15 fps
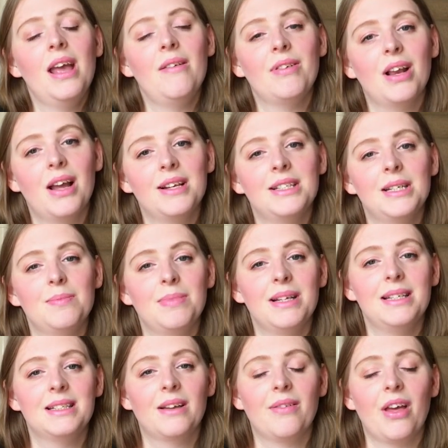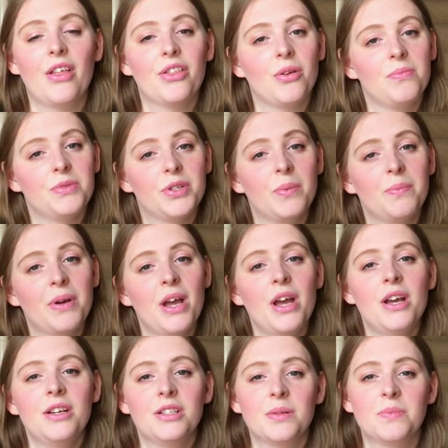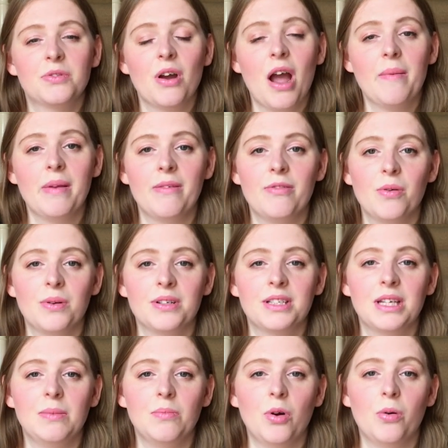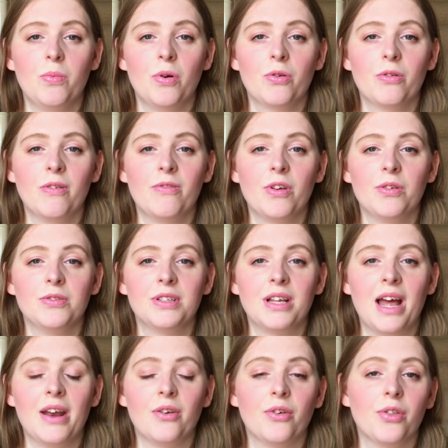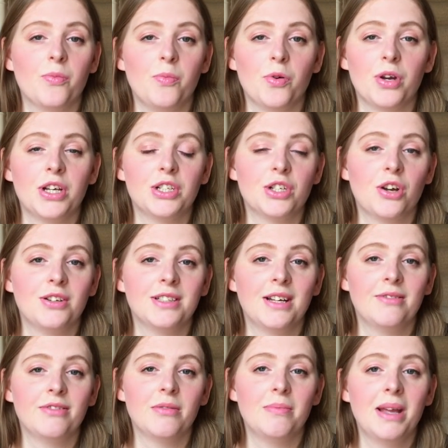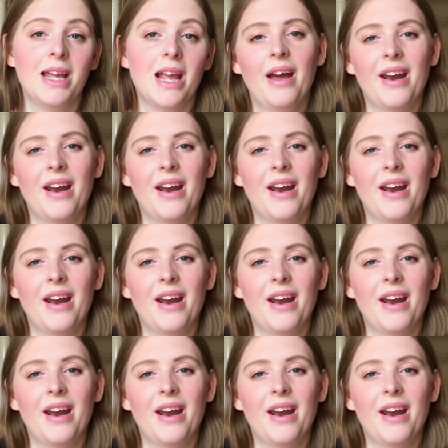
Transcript: If you liked it, please give it a thumbs up. Subscribe if you want to see more book reviews and other bookish content from me,